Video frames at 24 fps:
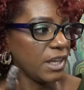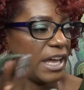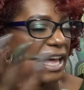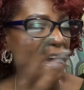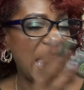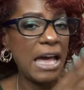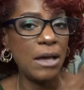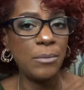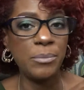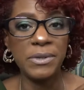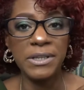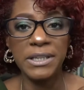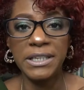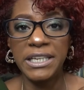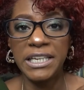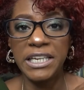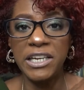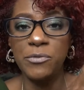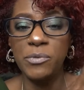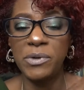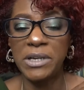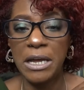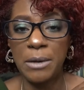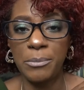I
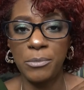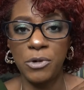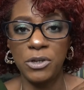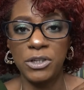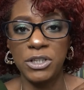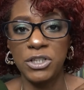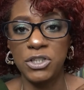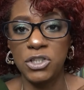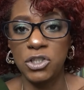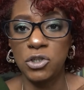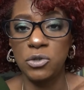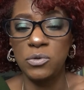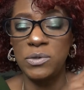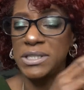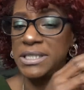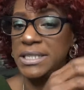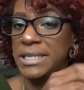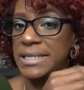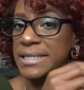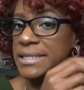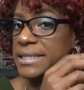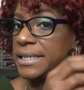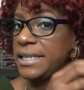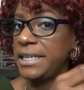believe what I'm gonna do is
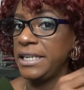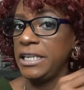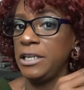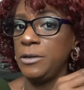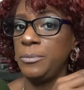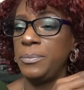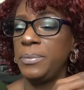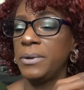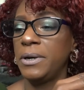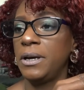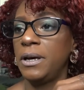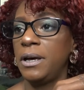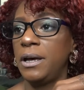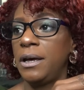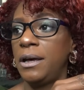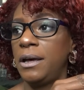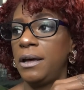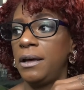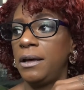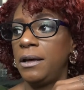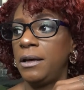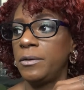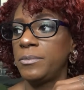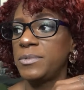just keep
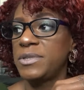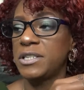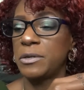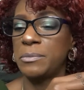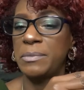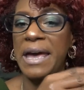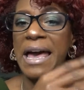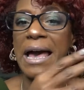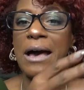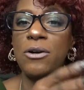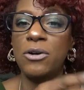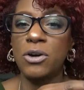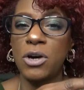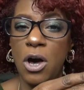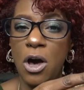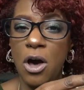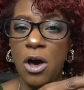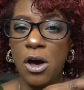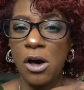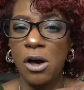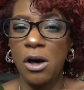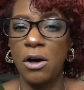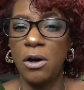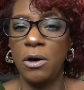some
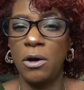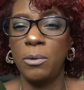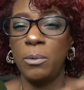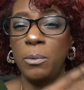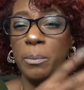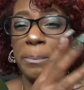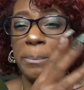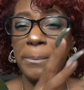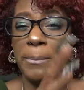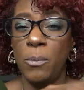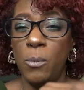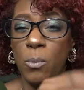alcohol